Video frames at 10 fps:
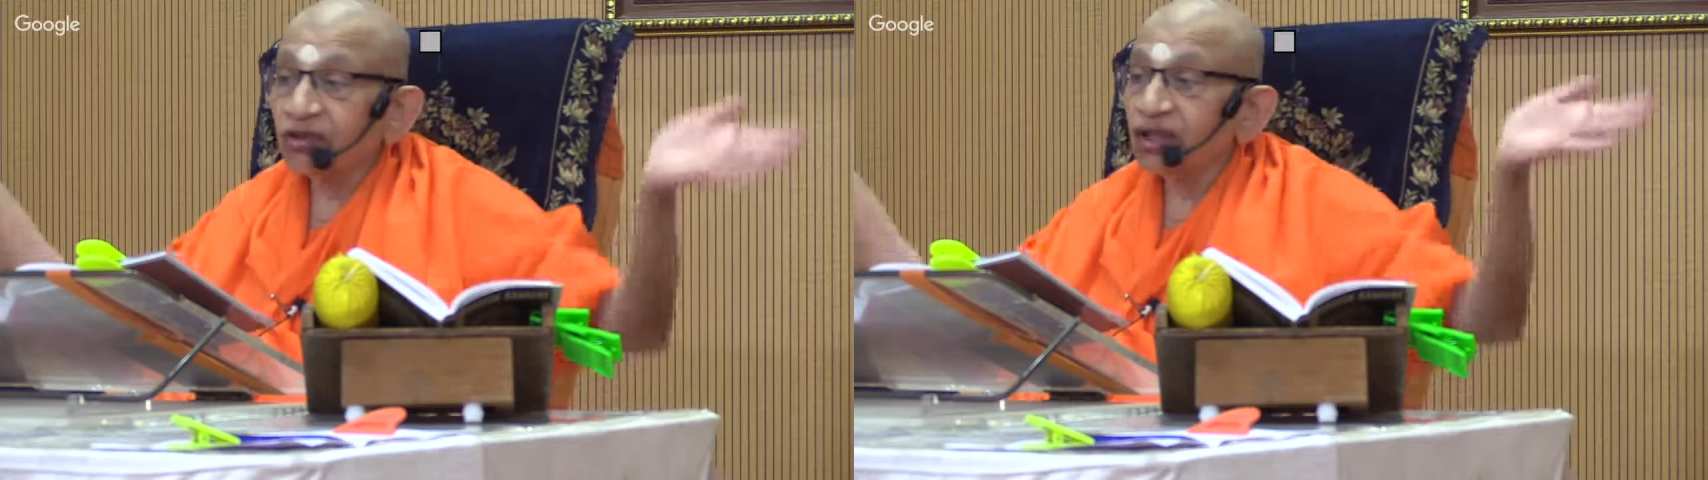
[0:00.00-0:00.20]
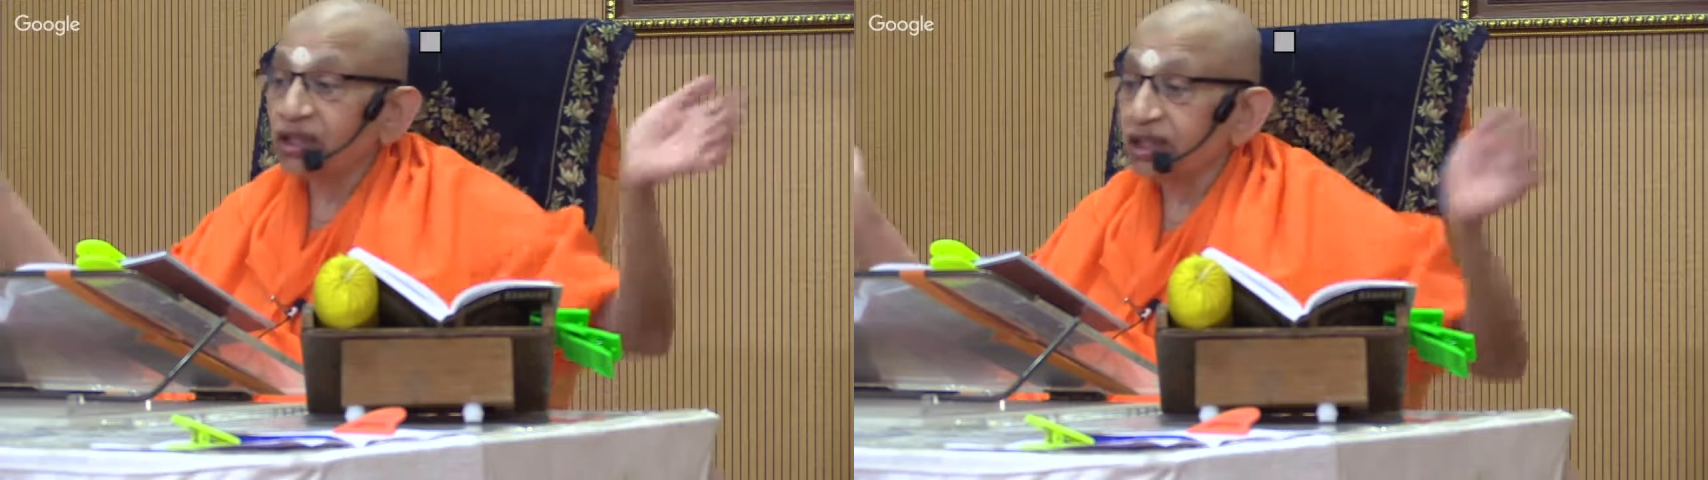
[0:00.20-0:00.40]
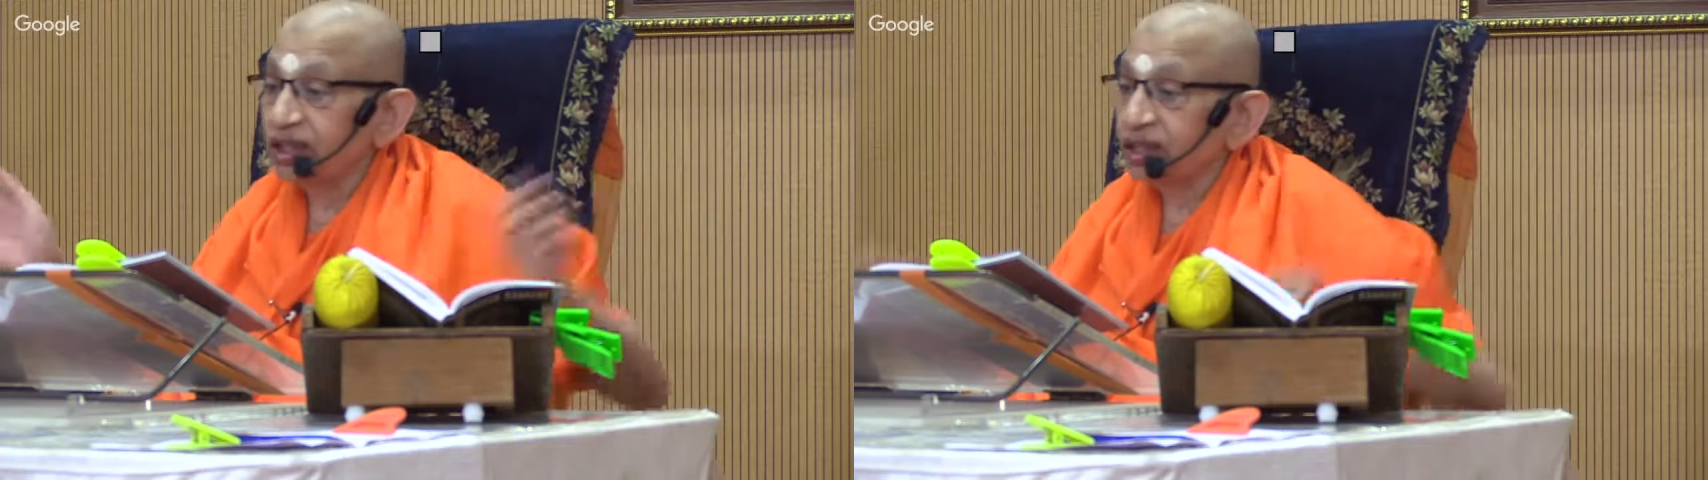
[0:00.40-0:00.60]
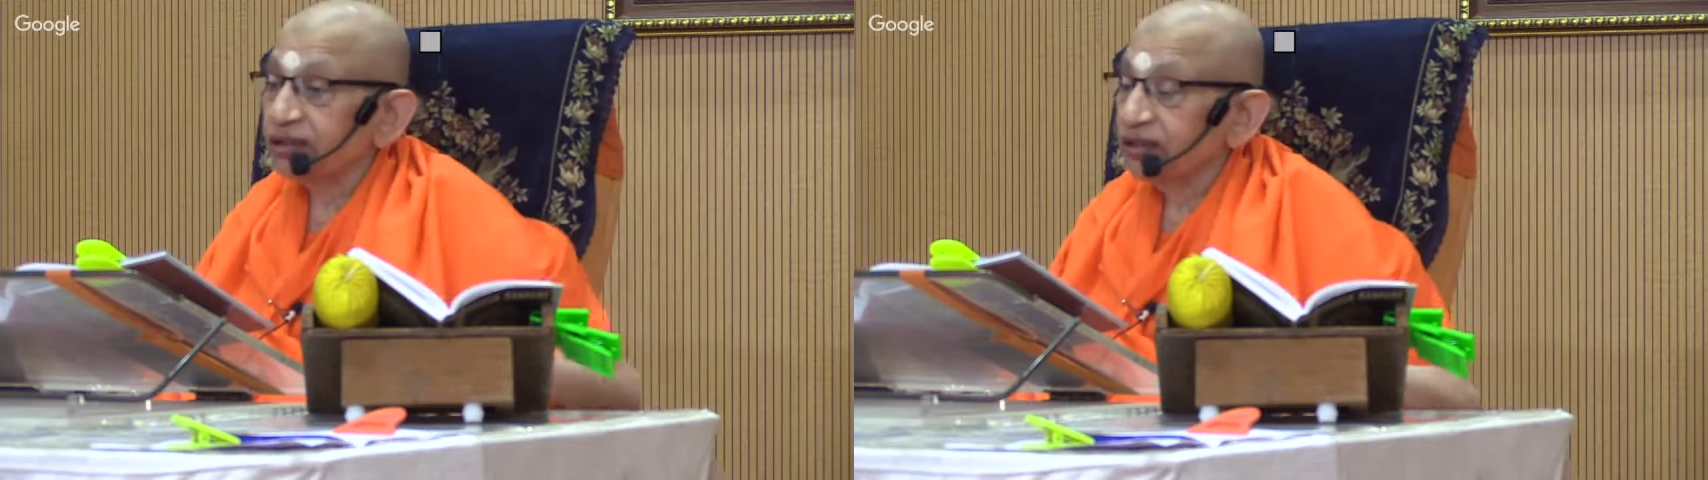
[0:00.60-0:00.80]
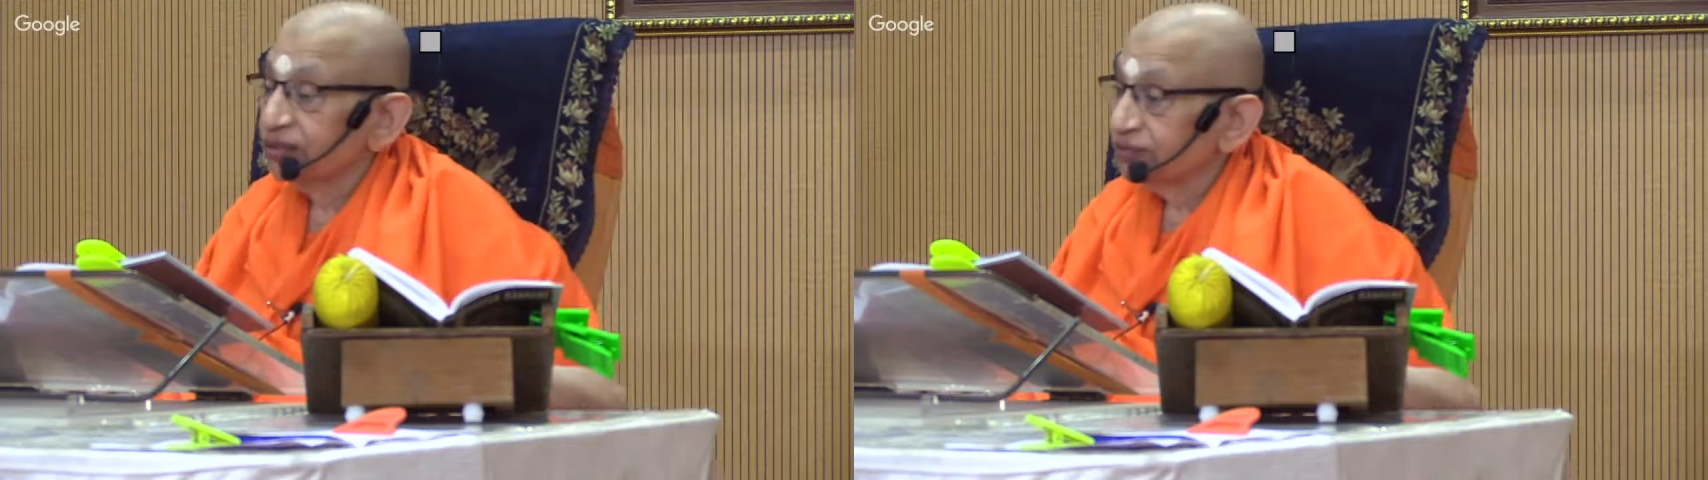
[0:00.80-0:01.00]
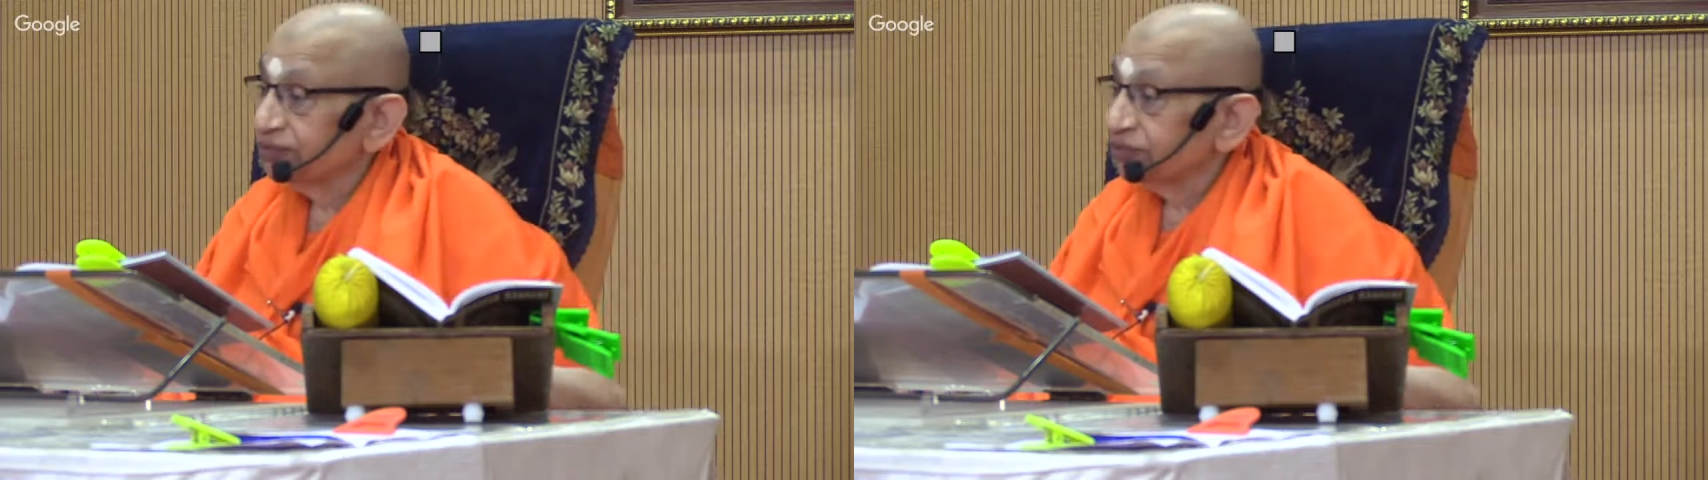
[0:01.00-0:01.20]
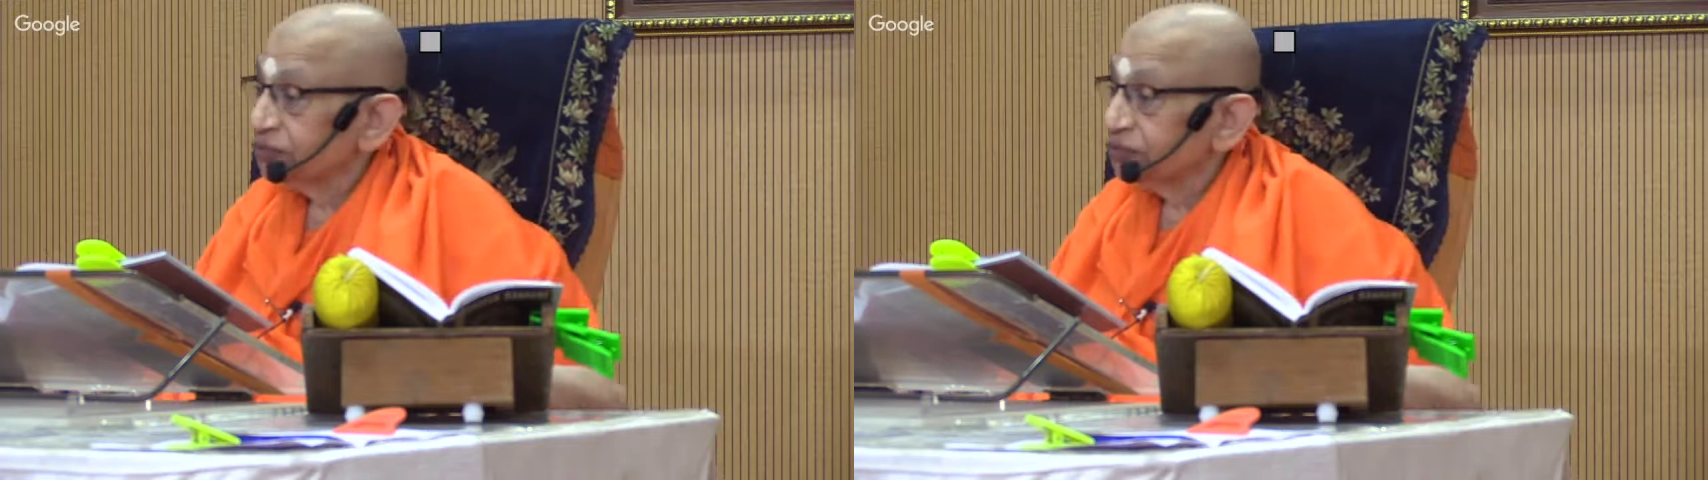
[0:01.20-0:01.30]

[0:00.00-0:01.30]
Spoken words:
means already there.